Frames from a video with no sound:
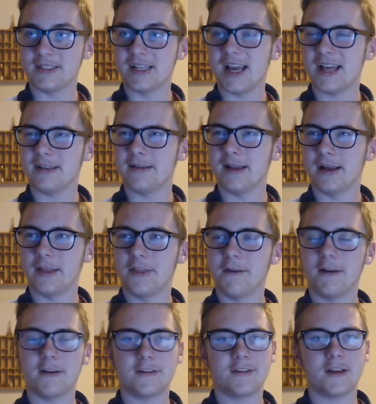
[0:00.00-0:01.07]
They had, I think
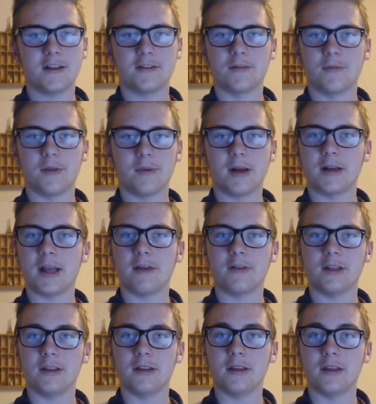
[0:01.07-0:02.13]
they said something about
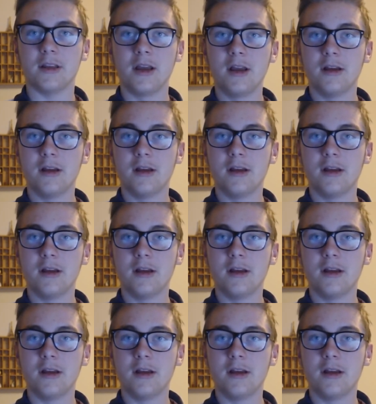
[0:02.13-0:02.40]
having the